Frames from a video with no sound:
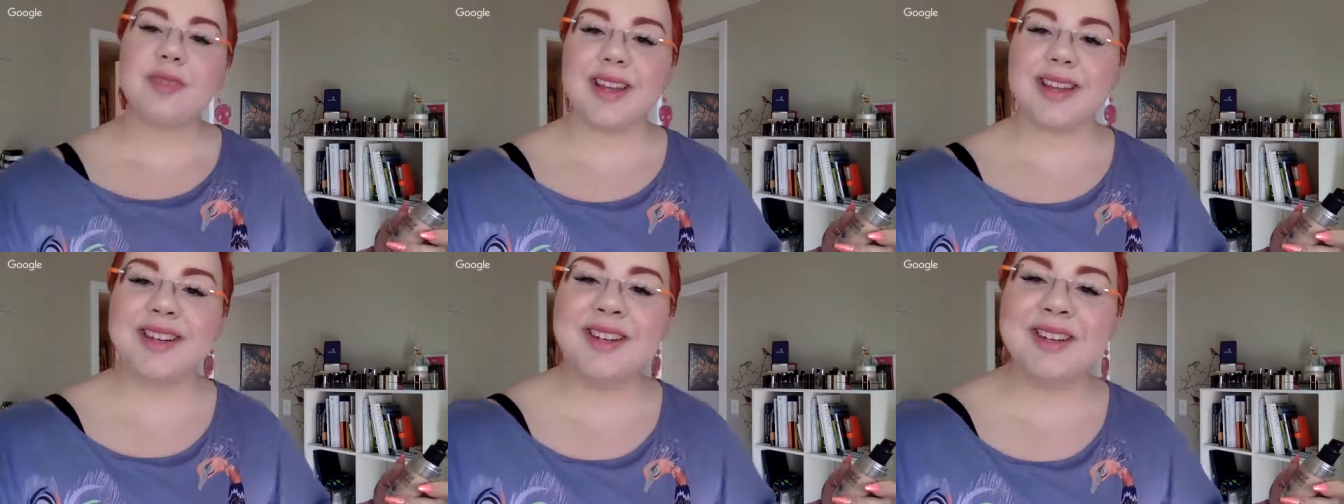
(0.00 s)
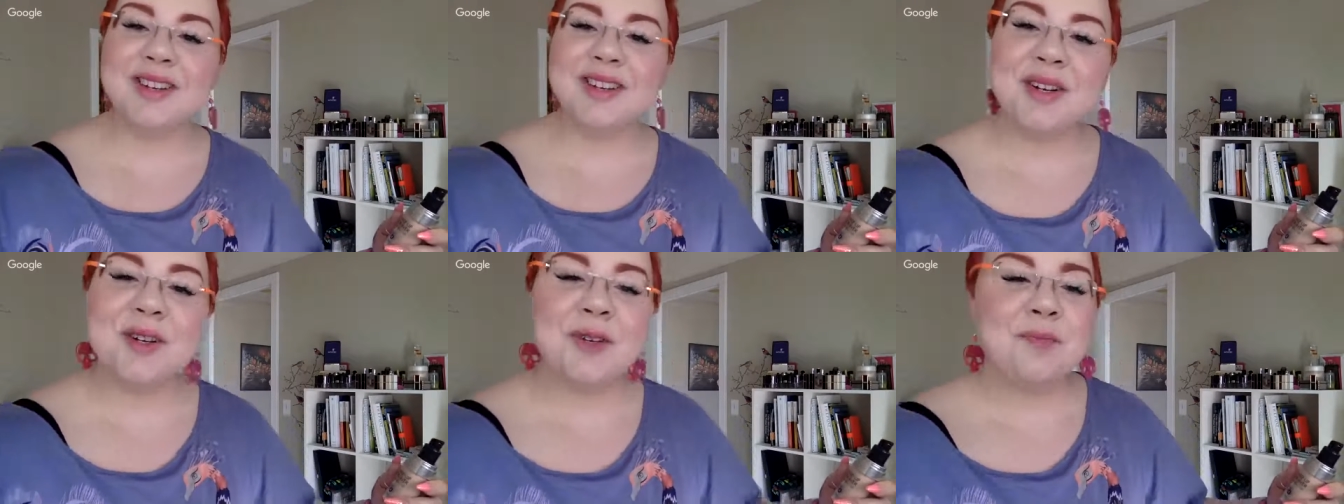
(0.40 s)

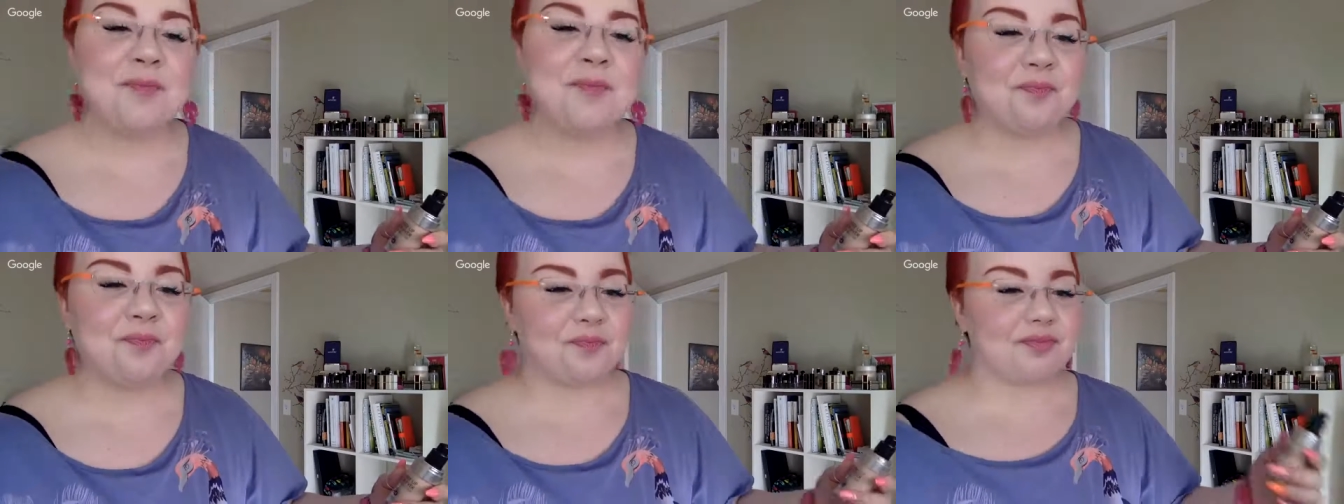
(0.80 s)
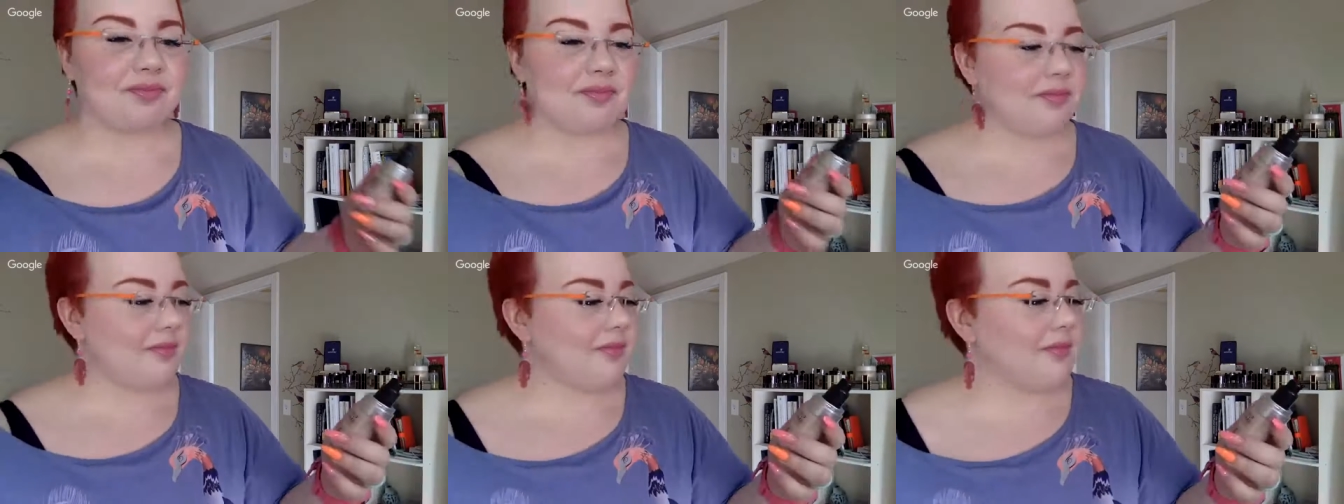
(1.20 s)

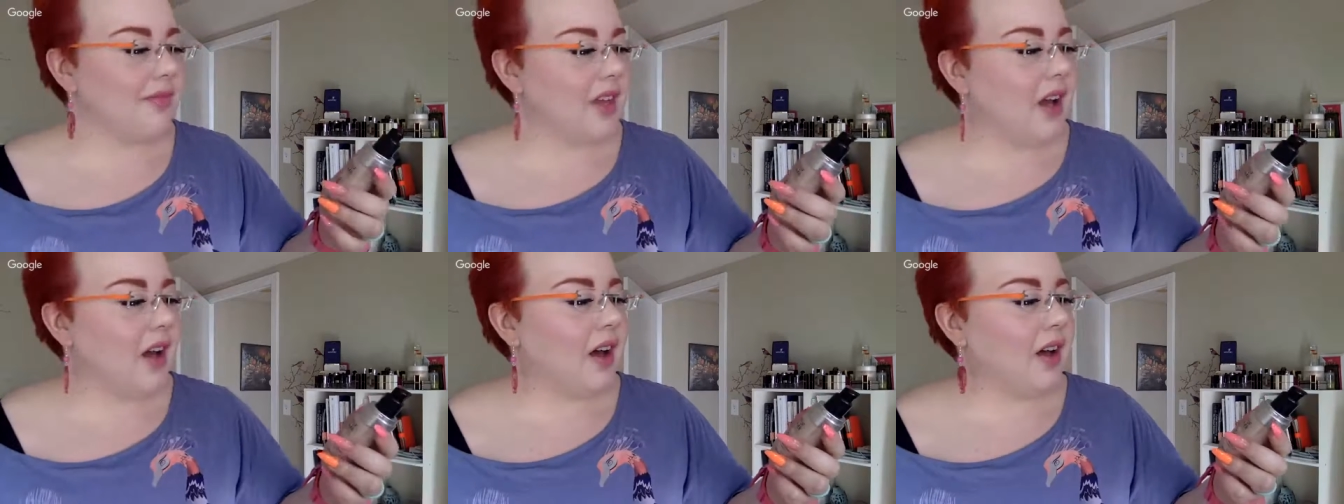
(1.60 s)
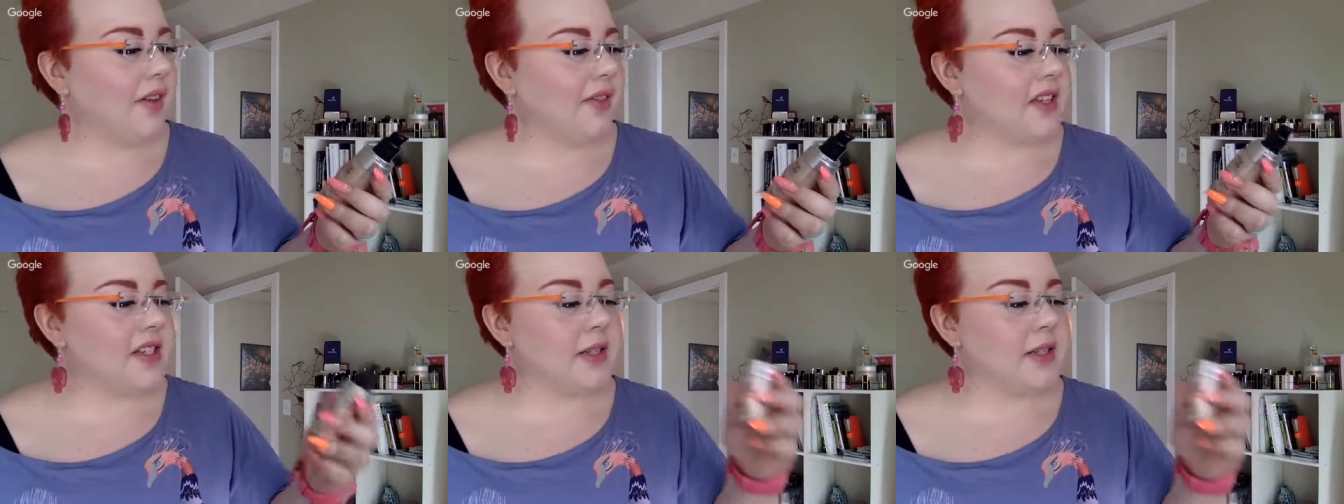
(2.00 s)
this
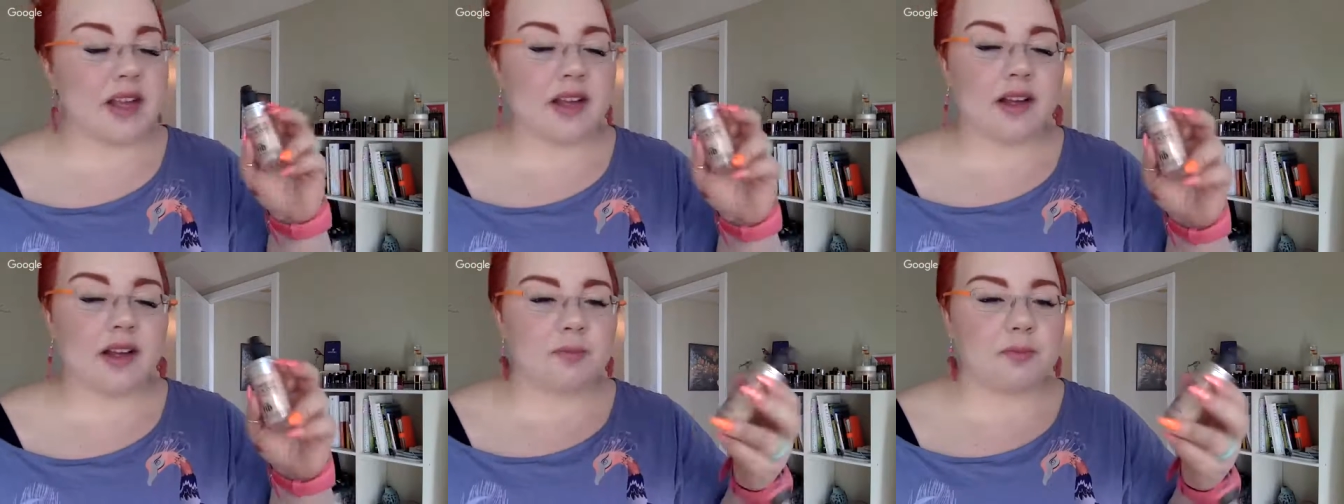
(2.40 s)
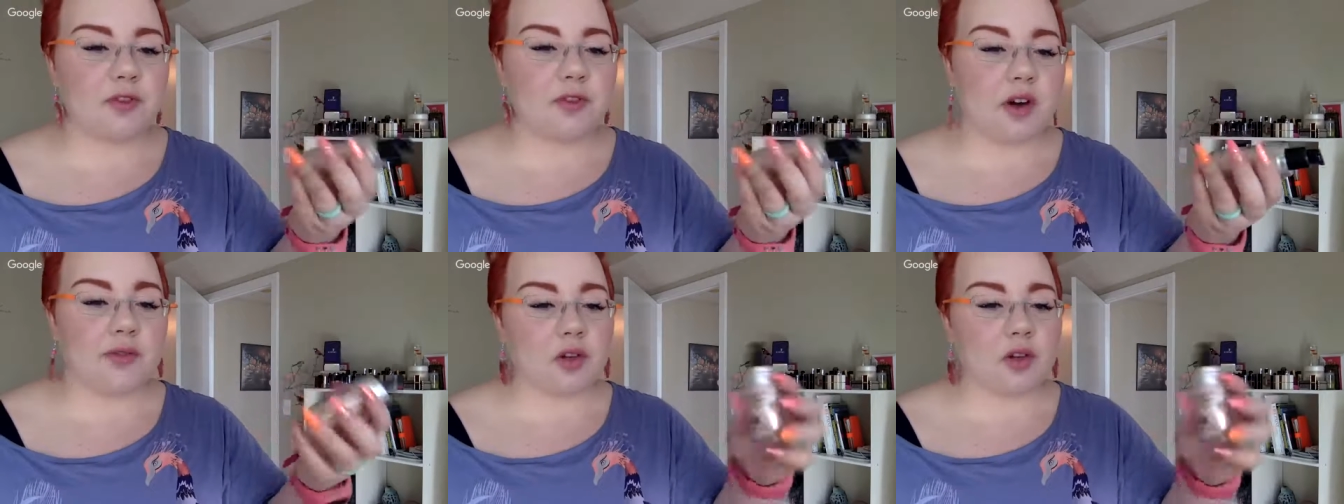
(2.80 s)
is the Makeup
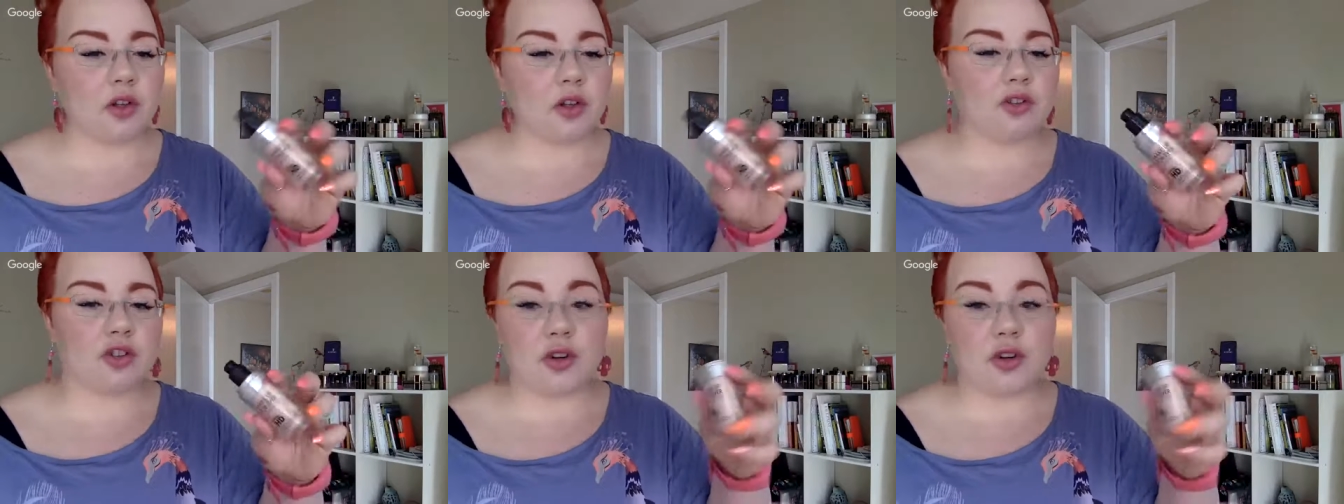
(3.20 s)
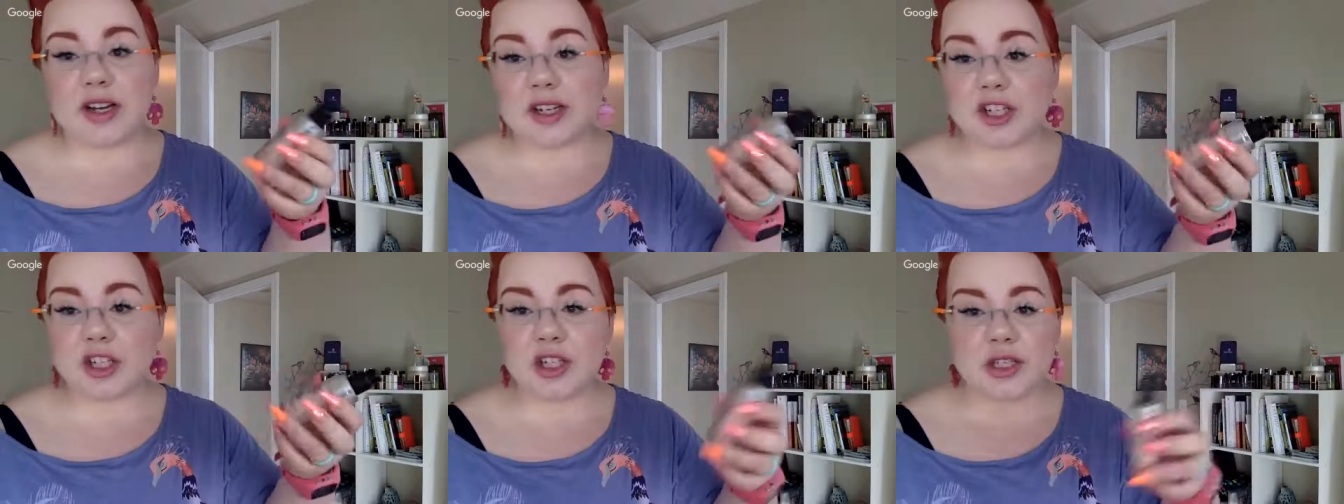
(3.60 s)
Forever Ultra
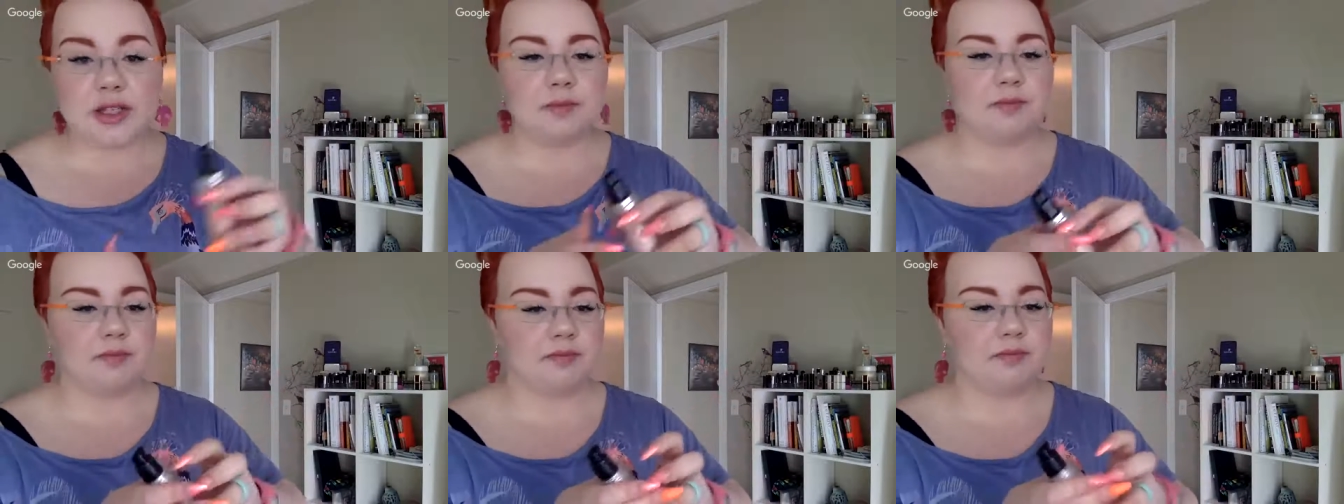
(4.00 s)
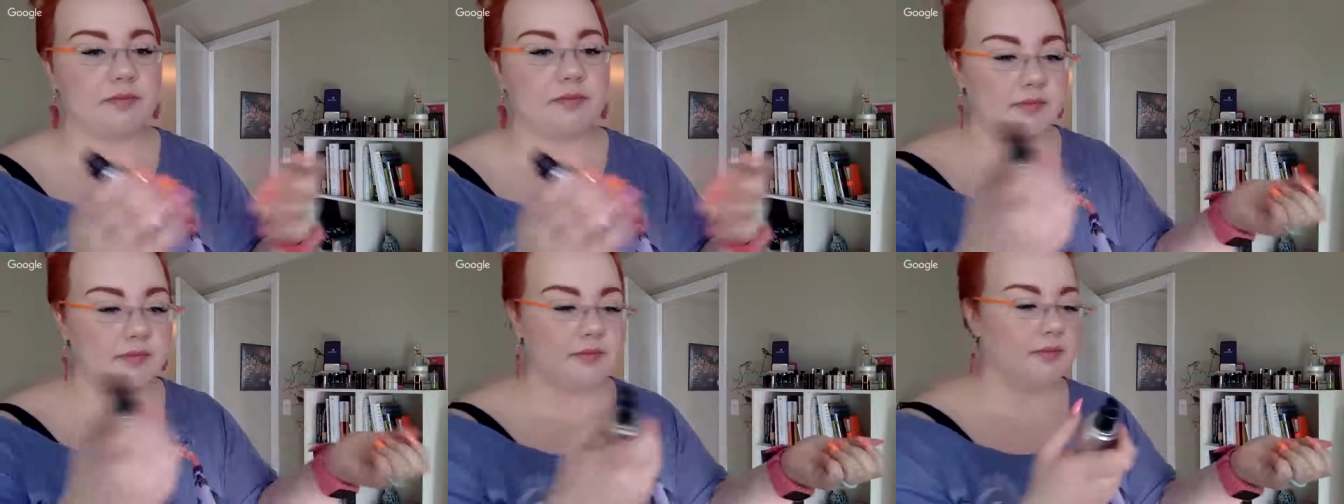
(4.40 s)
HD,
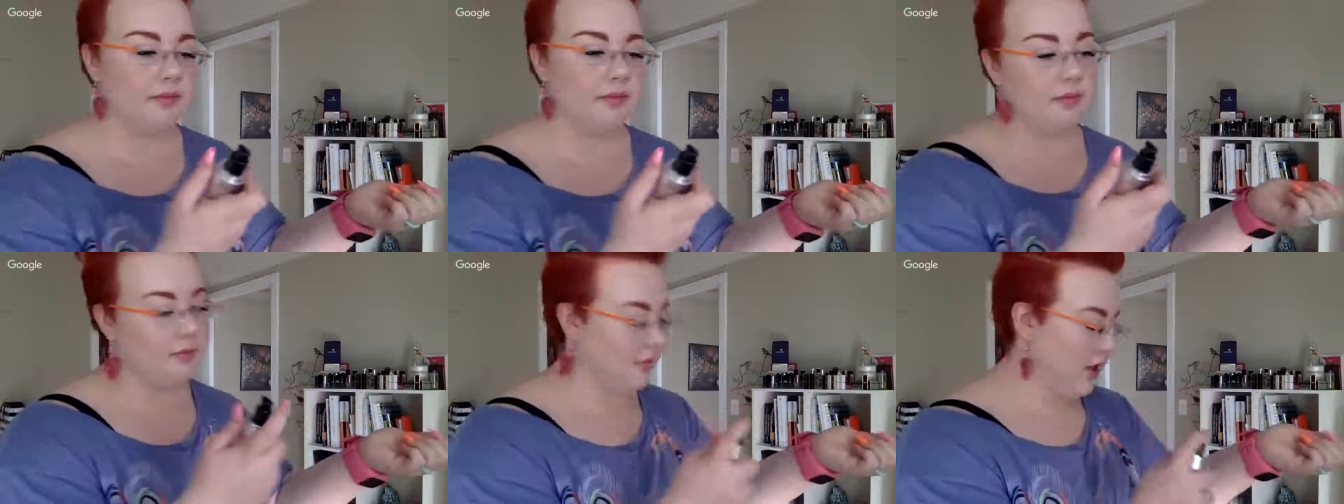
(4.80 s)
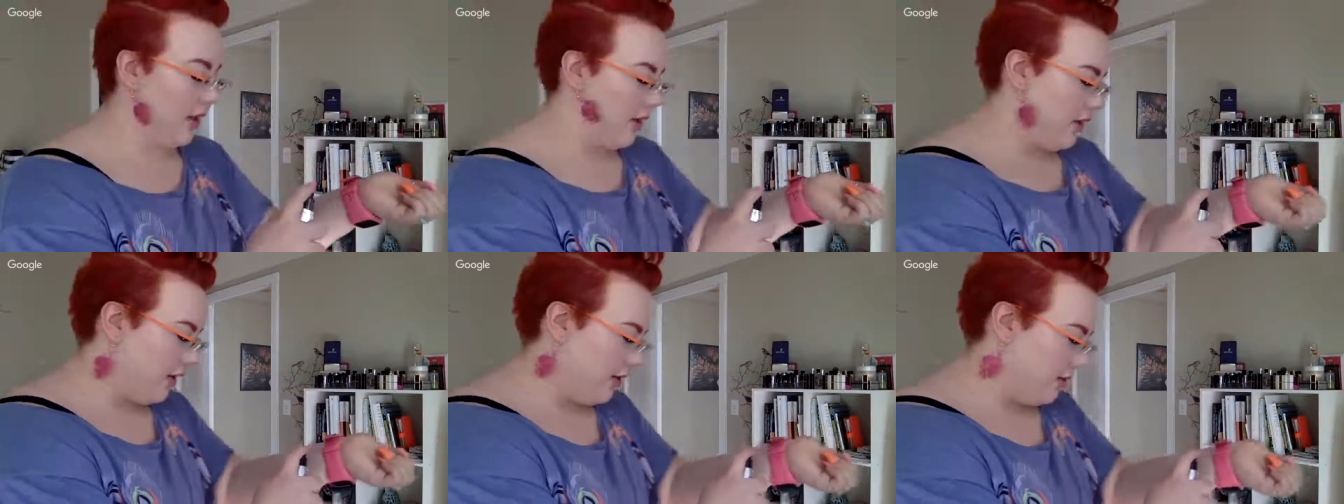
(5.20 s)

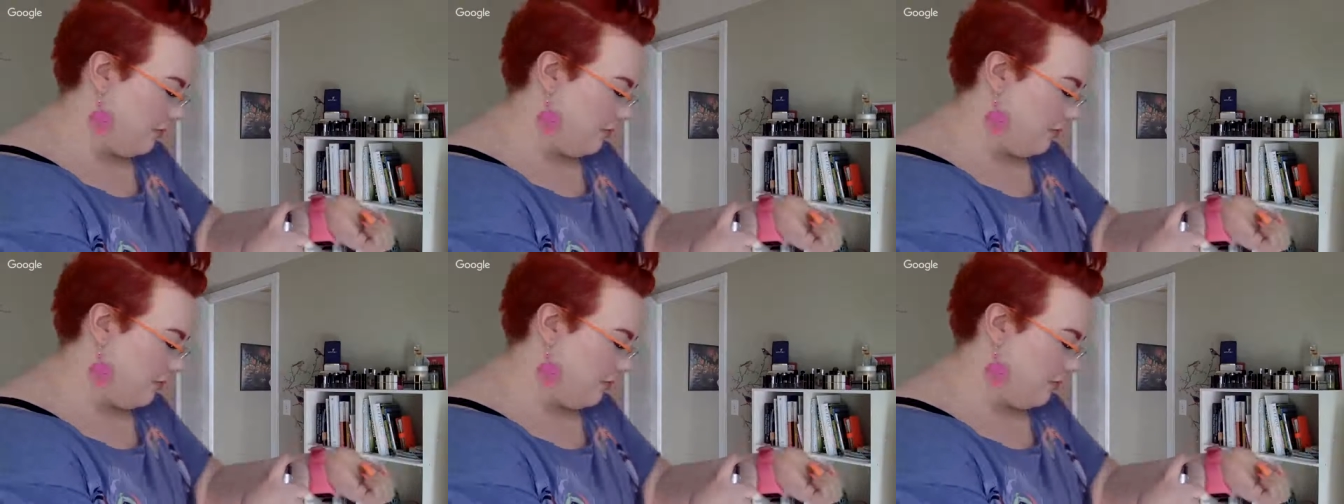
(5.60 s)
yada yada.